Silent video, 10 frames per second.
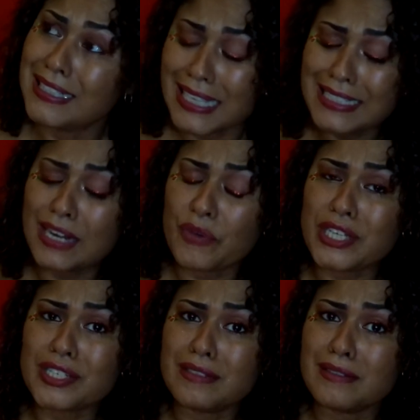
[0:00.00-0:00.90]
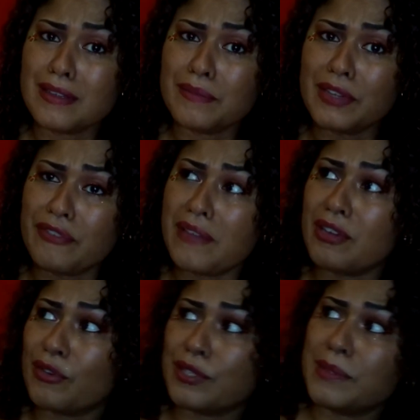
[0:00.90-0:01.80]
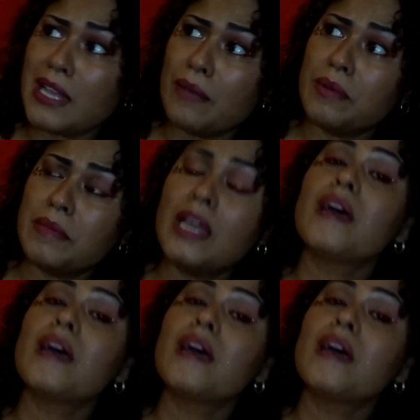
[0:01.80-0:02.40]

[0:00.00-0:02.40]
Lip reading: That's not a question. My favorite Christmas album?